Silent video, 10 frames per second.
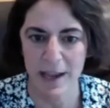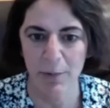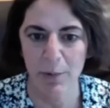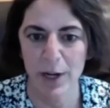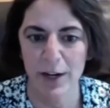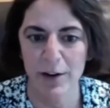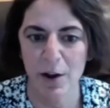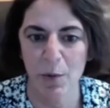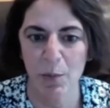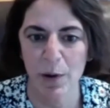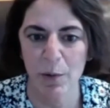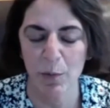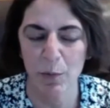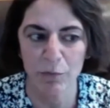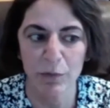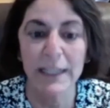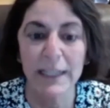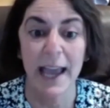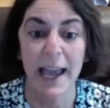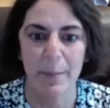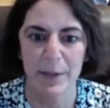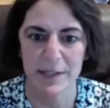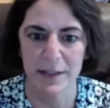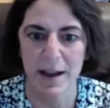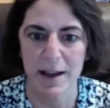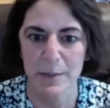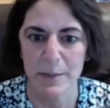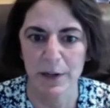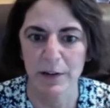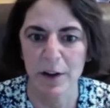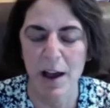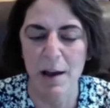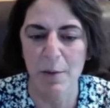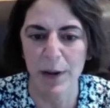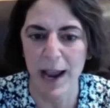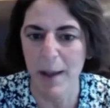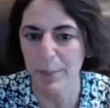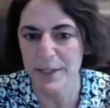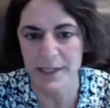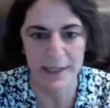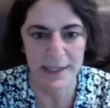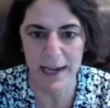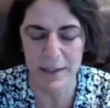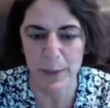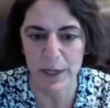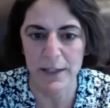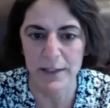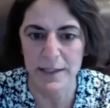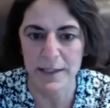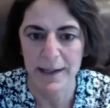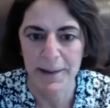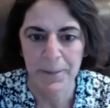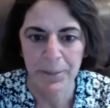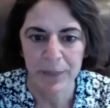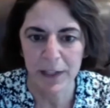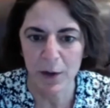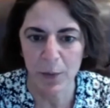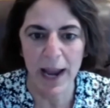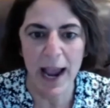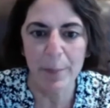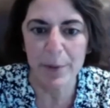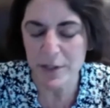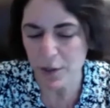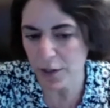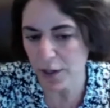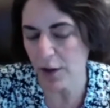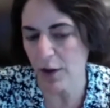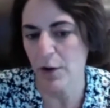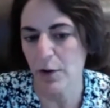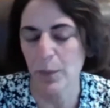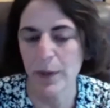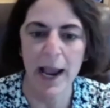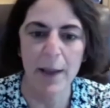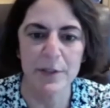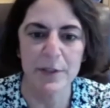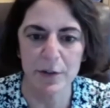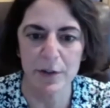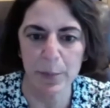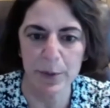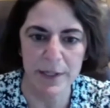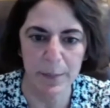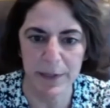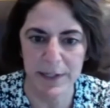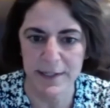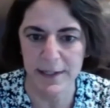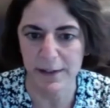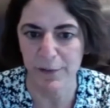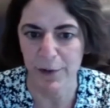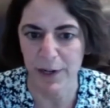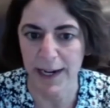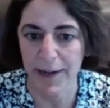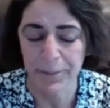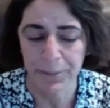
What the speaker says: They want to know what really happens in the hospital, not what happens in textbooks. What happens during a code, what happens during a precipitous delivery.